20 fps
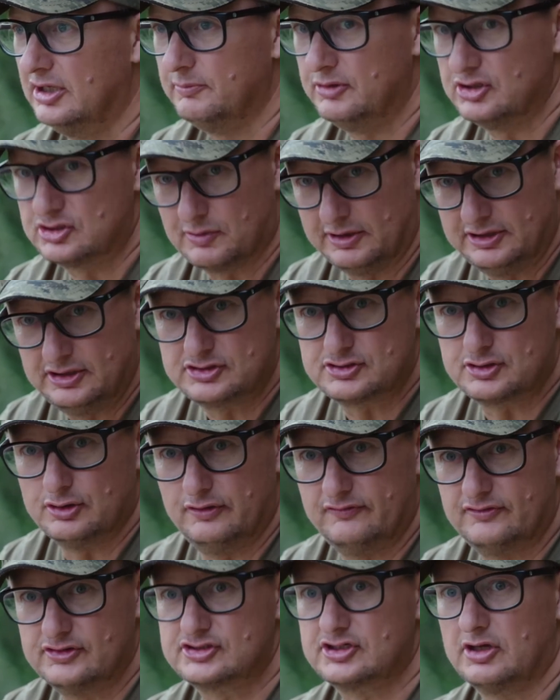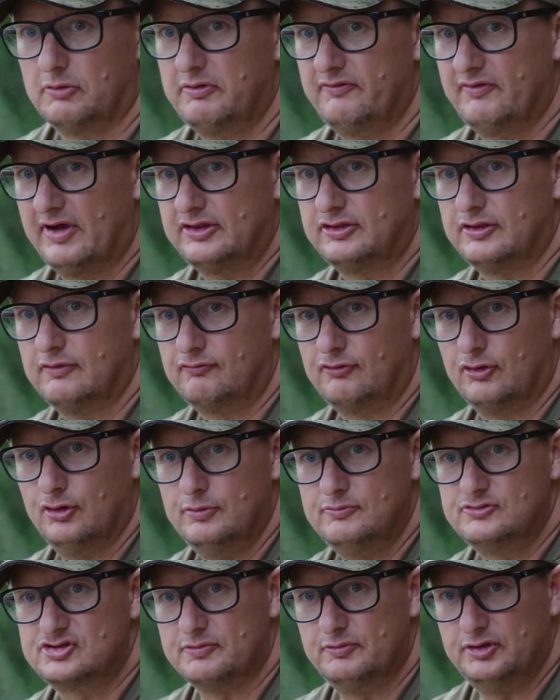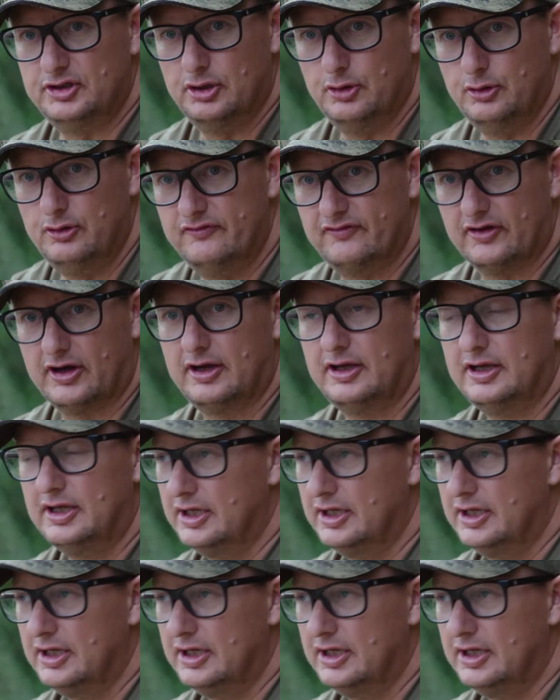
between the two of us. So we've had the room to manoeuvre,